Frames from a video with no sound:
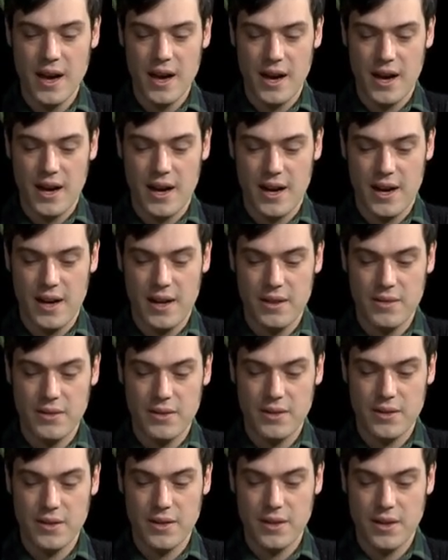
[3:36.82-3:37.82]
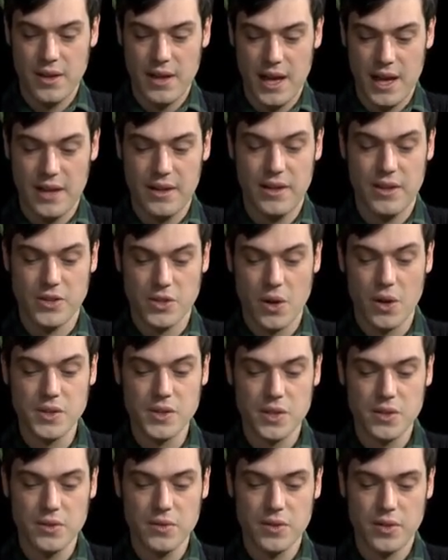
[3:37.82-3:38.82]
Uh, and there's
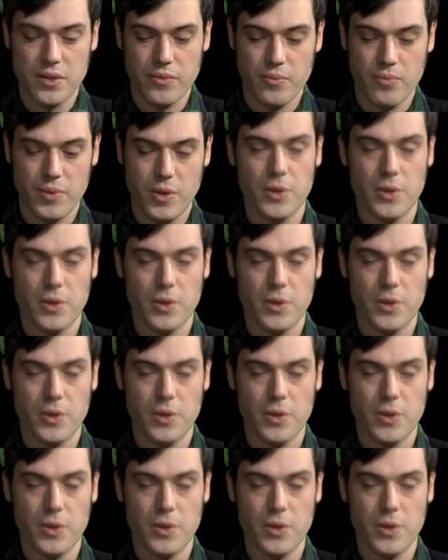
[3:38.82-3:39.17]
also th